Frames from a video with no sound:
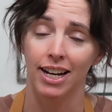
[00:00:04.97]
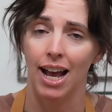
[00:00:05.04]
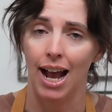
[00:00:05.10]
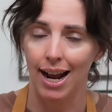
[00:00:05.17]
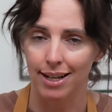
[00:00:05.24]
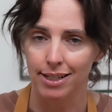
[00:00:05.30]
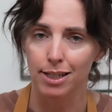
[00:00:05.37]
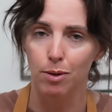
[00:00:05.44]

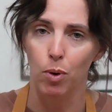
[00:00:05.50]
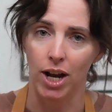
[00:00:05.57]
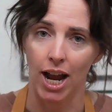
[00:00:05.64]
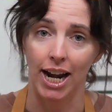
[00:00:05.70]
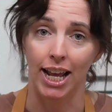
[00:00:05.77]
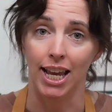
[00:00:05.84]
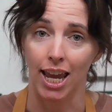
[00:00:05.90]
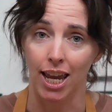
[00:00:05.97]
I asked him what
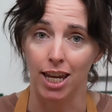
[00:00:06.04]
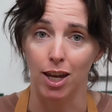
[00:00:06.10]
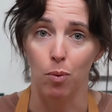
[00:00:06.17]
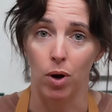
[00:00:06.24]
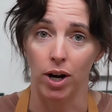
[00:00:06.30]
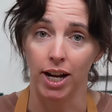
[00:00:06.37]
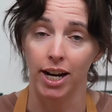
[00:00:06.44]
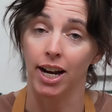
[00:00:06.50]
kind of cake he
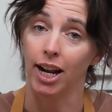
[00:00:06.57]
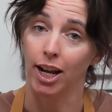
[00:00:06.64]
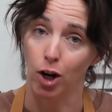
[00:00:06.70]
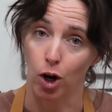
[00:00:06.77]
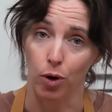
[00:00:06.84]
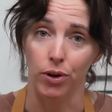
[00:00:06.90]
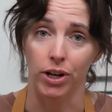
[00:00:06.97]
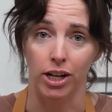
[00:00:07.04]
wanted, and I
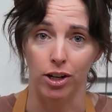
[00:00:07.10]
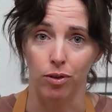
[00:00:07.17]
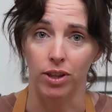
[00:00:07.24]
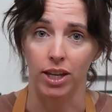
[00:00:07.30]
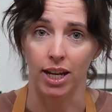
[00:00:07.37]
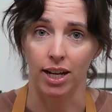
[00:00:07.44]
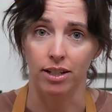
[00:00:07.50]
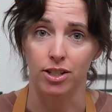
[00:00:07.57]
already knew
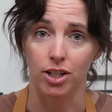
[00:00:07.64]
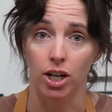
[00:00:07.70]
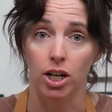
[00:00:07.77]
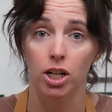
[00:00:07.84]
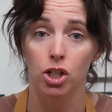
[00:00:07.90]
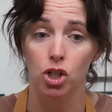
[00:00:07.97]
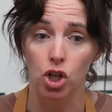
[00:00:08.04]
the answer.